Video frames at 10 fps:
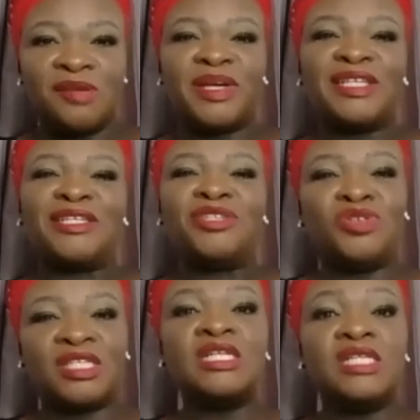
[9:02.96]
but it
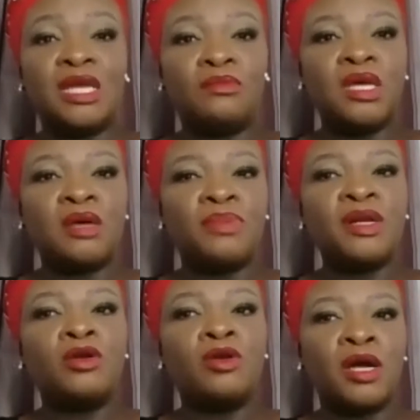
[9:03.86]
did take me a
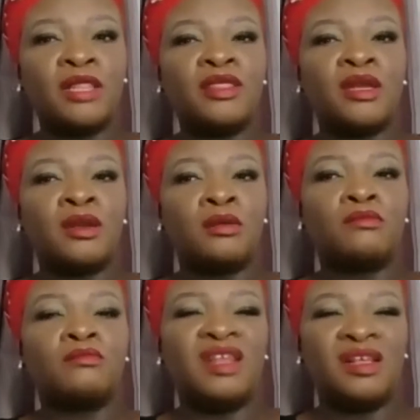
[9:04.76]
bit longer than
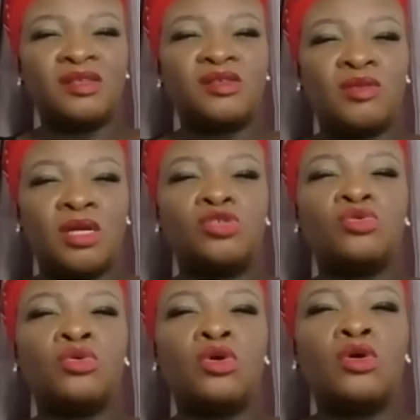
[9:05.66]
necessary
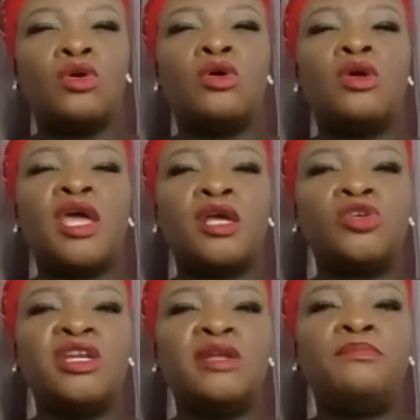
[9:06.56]
to
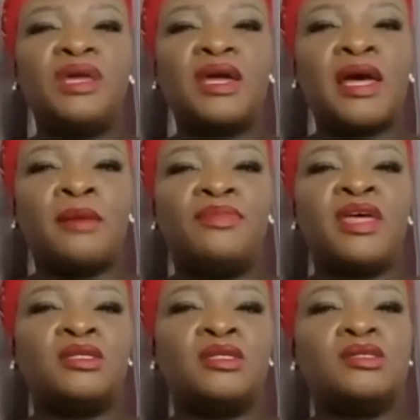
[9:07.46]
actually pick up
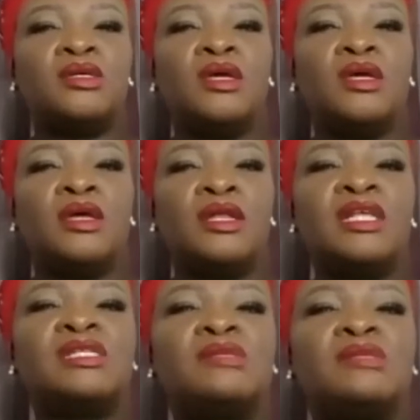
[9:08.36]
that
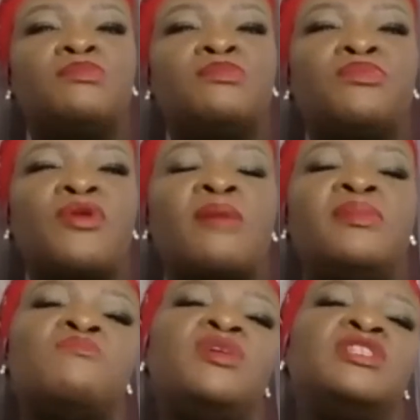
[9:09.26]
it's
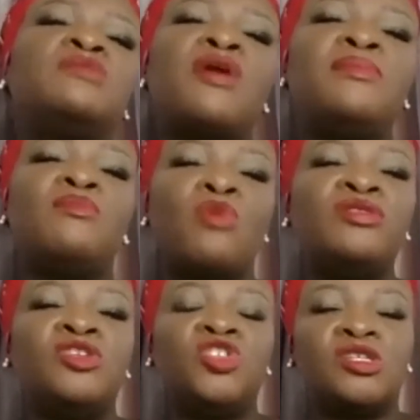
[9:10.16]
probably
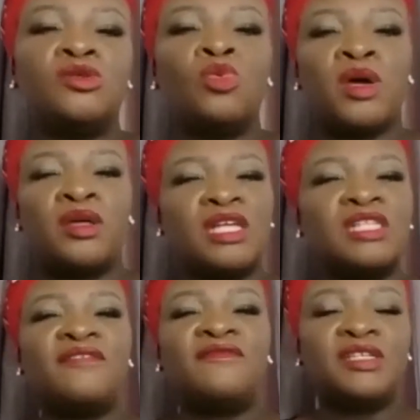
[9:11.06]
more than just the work
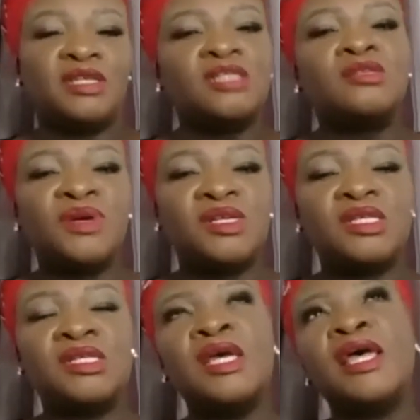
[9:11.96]
that's affecting this person,